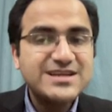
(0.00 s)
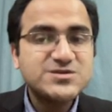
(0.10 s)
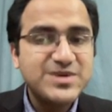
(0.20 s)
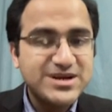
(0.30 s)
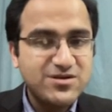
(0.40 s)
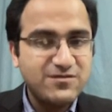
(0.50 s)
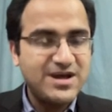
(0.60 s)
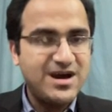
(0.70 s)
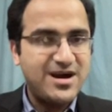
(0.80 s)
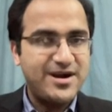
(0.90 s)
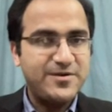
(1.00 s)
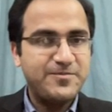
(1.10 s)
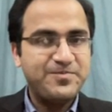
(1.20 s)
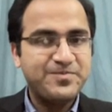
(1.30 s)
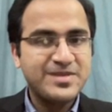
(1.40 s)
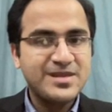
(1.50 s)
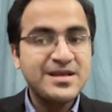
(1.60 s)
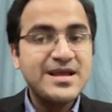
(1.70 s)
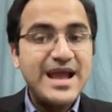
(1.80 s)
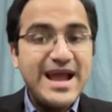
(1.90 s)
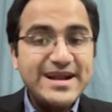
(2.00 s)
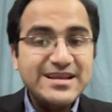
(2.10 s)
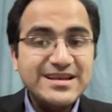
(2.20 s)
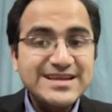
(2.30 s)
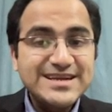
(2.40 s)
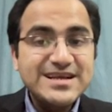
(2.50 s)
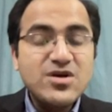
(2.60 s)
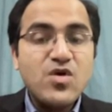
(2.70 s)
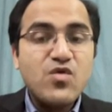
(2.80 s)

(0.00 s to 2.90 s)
aspect of the heart and lead